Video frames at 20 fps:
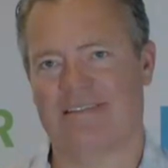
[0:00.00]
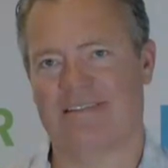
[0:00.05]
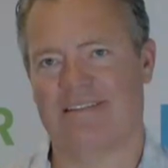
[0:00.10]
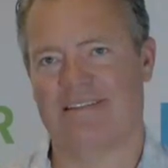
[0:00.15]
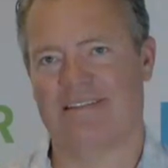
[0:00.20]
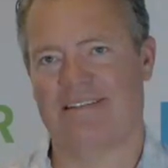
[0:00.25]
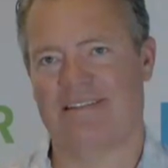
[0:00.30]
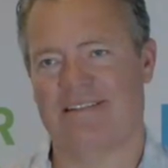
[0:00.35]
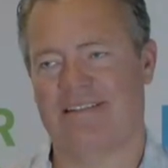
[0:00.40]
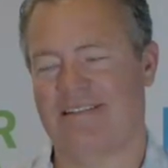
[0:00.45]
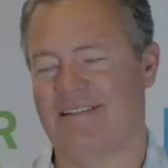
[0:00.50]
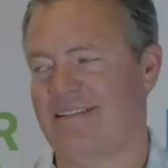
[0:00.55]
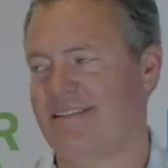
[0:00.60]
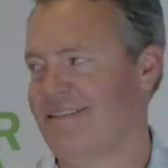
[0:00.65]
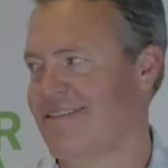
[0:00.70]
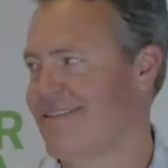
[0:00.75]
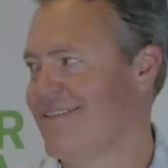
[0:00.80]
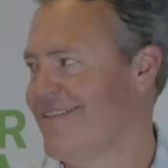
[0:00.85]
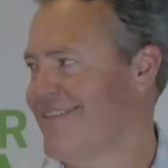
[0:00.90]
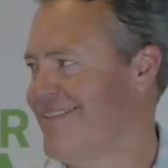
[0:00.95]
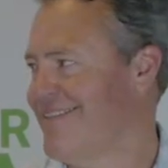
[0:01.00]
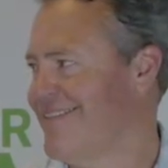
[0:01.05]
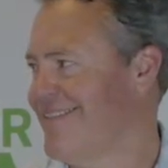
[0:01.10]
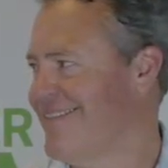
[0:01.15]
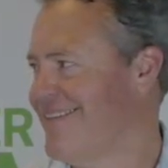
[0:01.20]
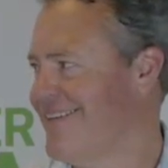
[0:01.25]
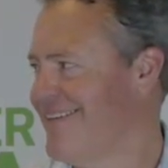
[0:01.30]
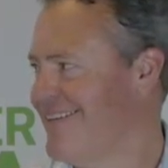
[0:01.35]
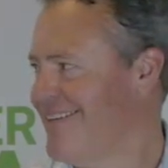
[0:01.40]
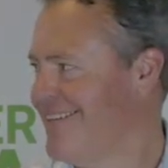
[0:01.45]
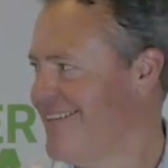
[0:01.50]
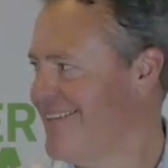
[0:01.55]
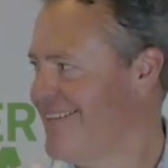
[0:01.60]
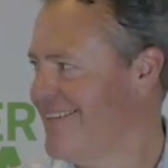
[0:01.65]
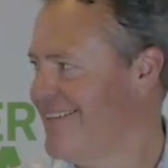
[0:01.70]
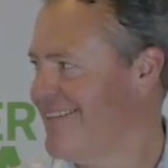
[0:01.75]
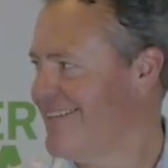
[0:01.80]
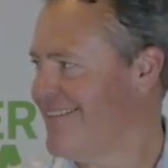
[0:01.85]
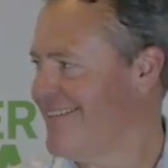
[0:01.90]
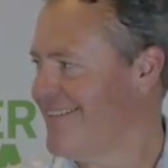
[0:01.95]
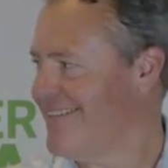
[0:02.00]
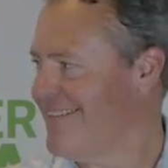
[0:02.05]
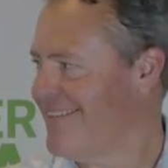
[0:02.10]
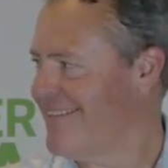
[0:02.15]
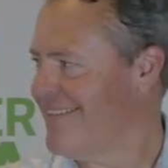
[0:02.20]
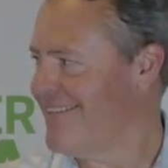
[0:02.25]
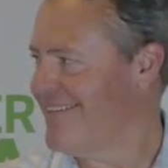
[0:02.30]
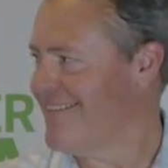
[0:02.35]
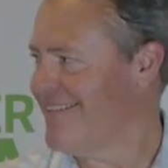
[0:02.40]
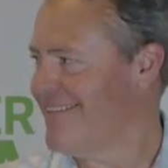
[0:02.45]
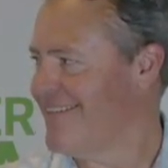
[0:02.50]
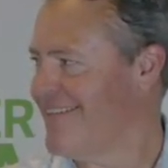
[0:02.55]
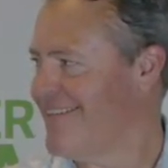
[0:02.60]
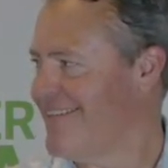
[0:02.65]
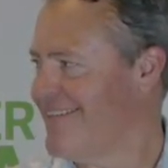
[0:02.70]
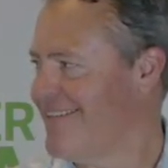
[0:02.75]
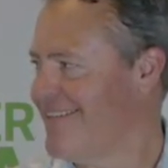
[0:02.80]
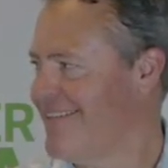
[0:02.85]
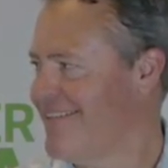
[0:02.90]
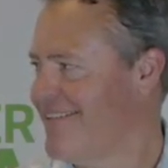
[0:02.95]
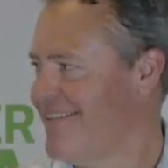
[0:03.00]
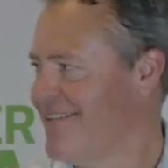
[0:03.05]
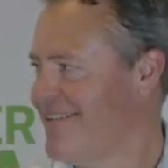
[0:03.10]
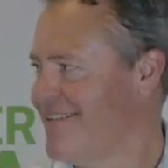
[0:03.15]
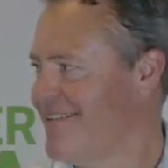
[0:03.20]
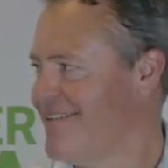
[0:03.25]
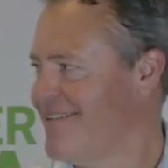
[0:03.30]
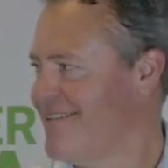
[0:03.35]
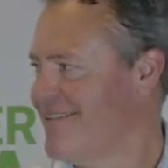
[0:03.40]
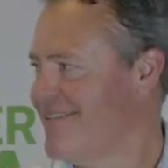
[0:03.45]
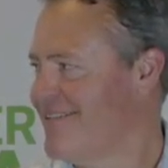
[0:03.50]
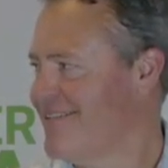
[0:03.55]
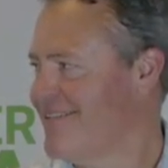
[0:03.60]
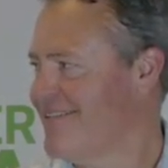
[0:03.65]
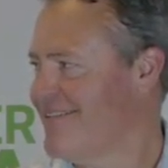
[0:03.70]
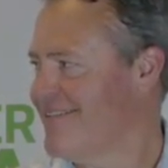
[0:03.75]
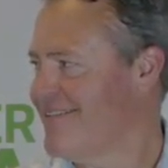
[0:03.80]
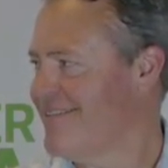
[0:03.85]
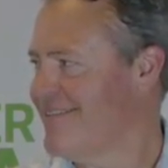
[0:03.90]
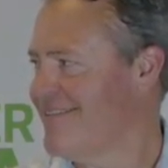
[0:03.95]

(silent)